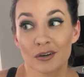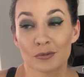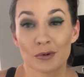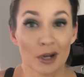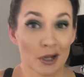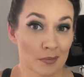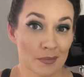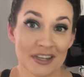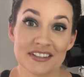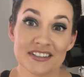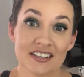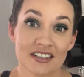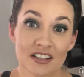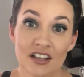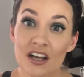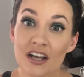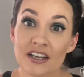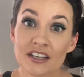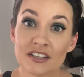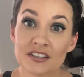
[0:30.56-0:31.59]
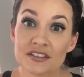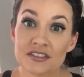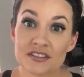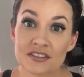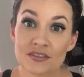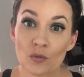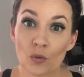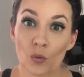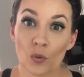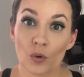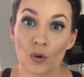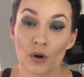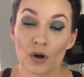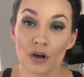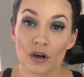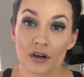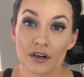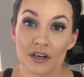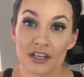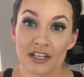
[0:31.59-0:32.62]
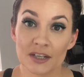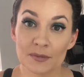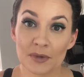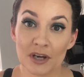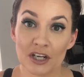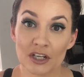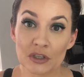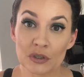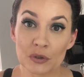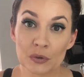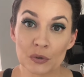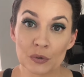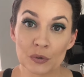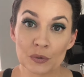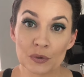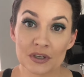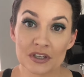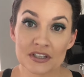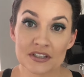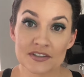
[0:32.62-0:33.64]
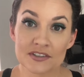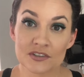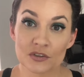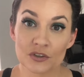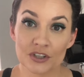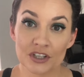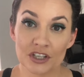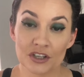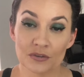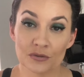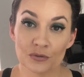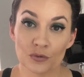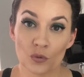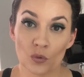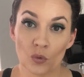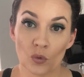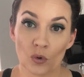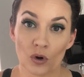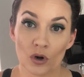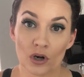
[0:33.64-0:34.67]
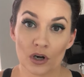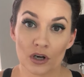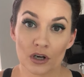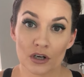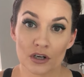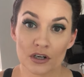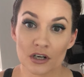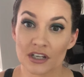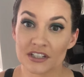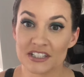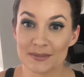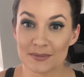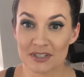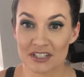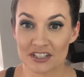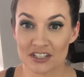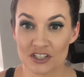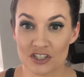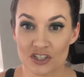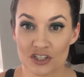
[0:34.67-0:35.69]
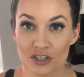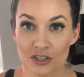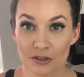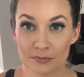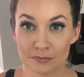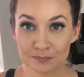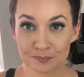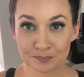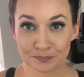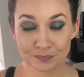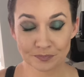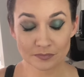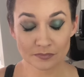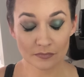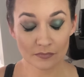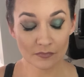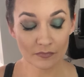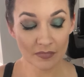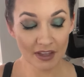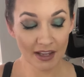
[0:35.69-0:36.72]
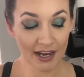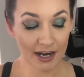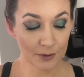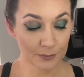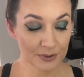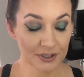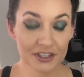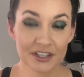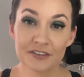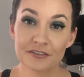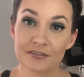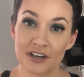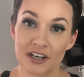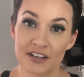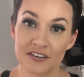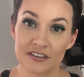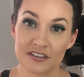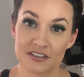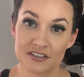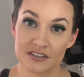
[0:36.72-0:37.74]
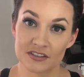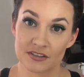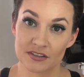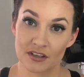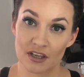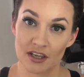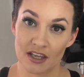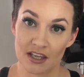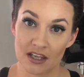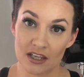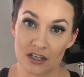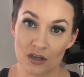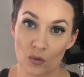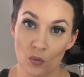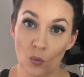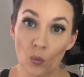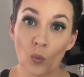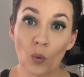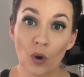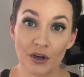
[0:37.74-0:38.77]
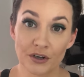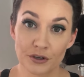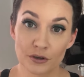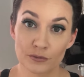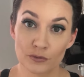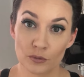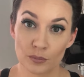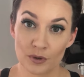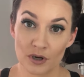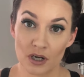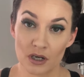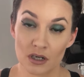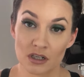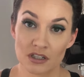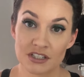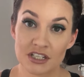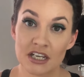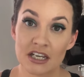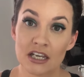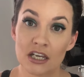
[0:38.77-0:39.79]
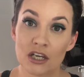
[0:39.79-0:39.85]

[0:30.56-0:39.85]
recommend to clients or anybody who is looking for a deep conditioner. I really find that this is a wonderful product.